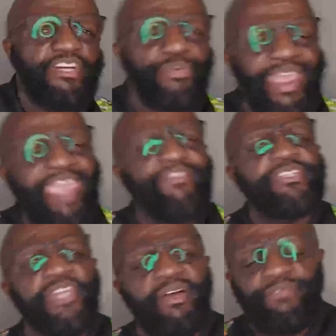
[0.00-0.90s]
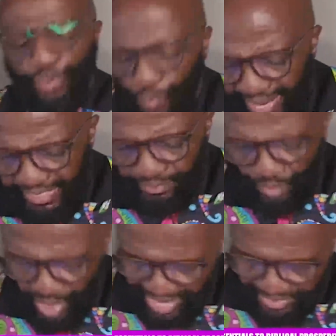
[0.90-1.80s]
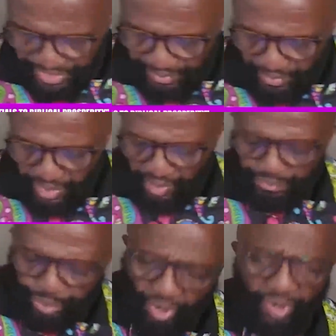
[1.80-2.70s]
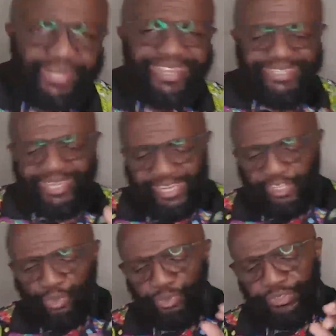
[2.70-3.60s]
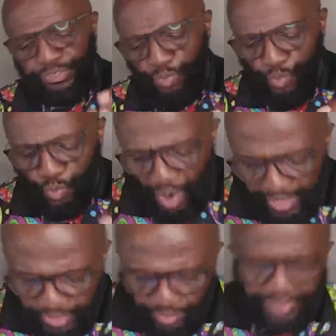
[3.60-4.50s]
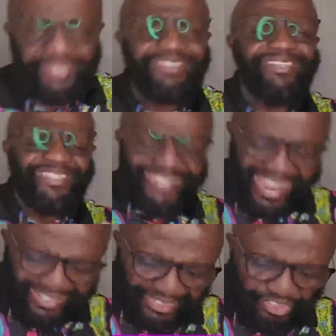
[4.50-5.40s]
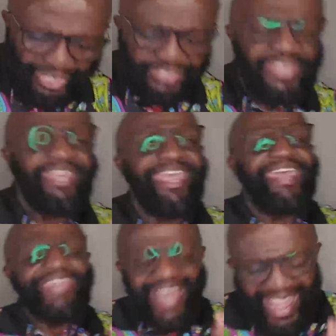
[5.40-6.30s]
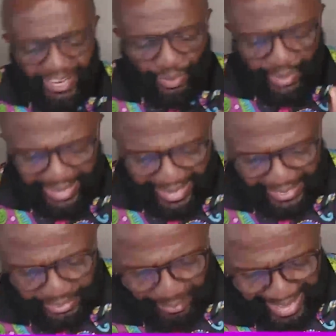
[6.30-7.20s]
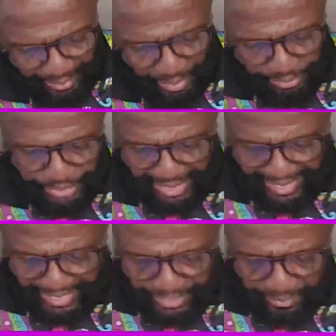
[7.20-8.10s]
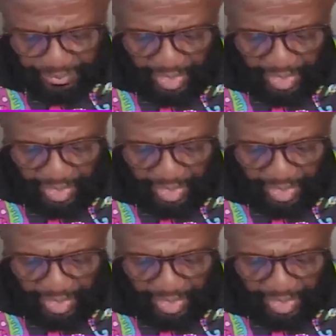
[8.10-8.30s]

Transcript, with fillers: the cravings of the wicked ones. Poor is he who works with a negligence and idle hand, the Bible says.